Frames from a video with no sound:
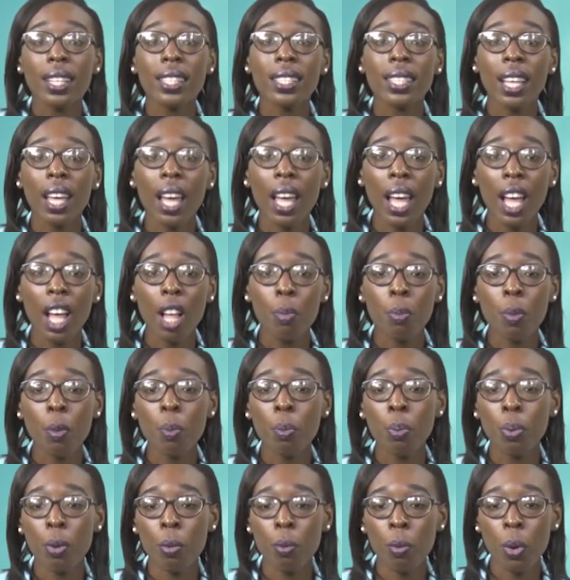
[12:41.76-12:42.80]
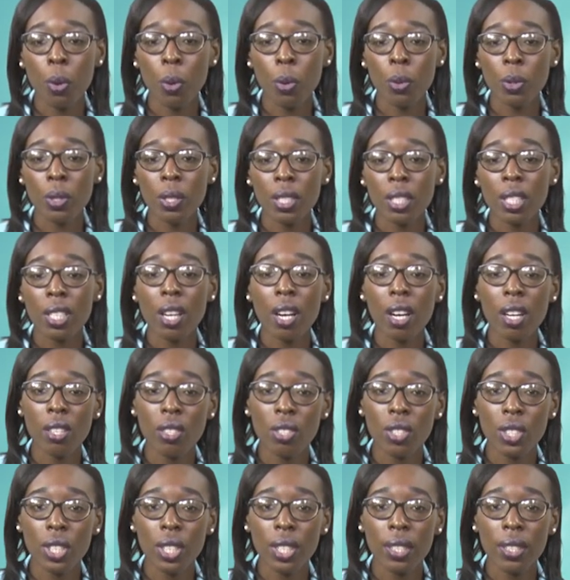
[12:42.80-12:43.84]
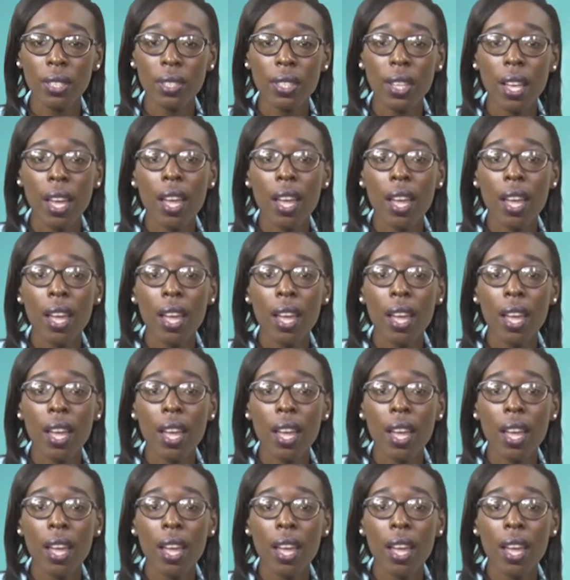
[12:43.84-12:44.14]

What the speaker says: To help promote culture,